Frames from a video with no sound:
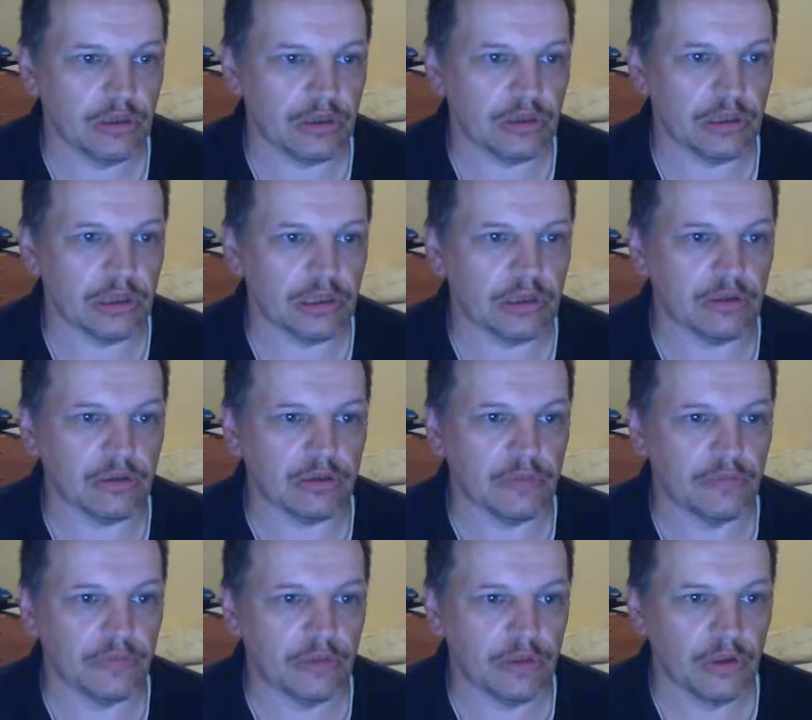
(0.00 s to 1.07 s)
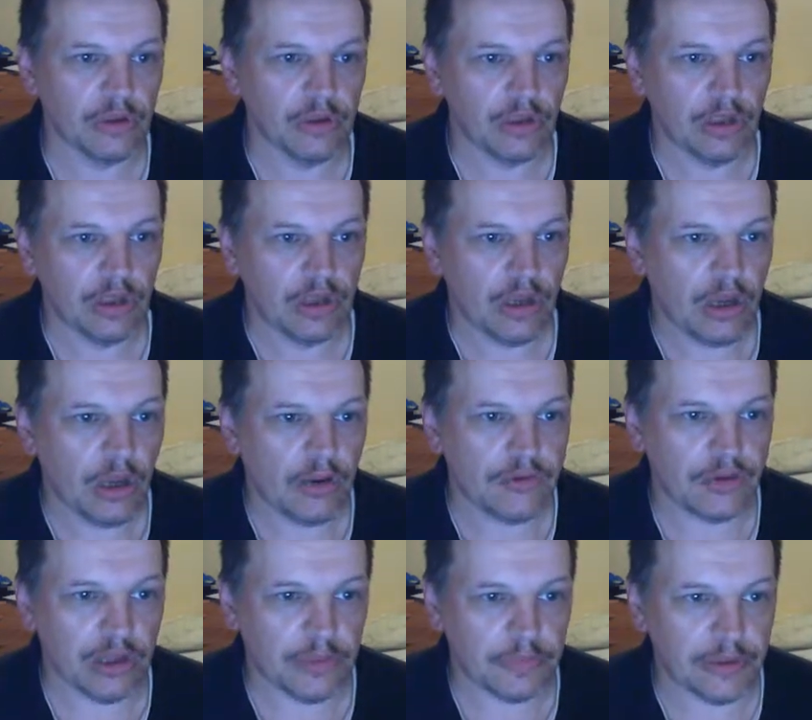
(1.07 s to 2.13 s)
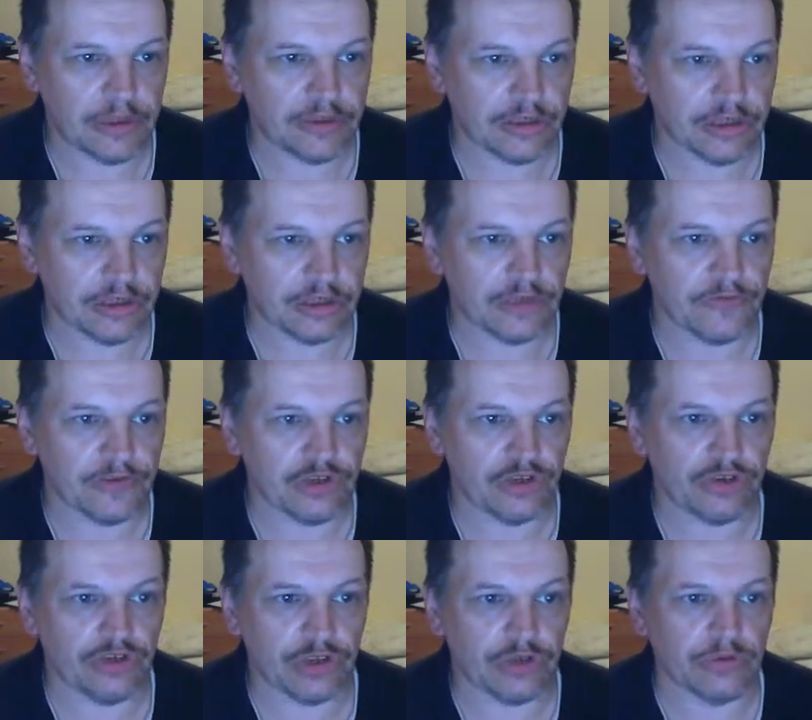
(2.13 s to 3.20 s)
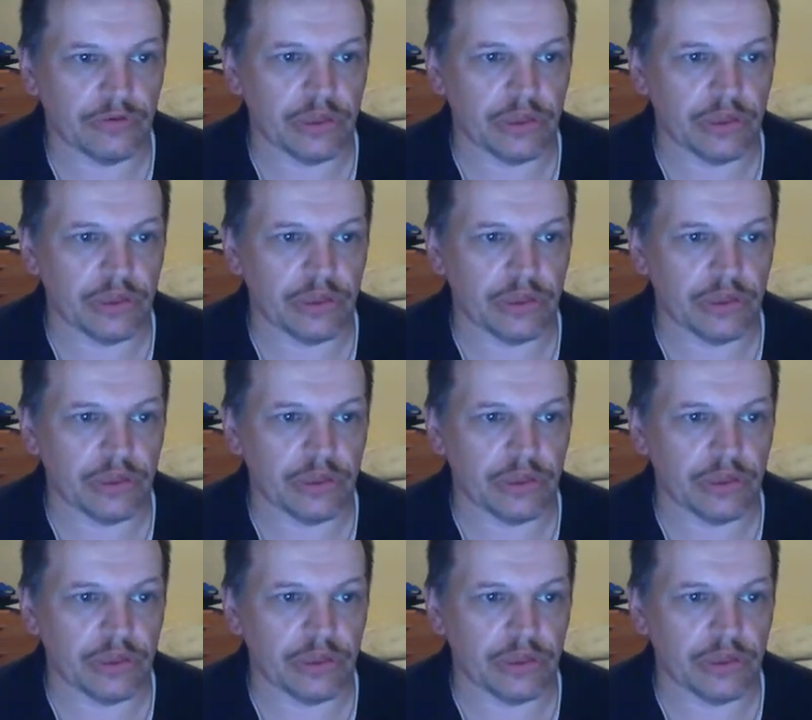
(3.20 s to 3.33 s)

and hope you come back to Steve's Fishing Channel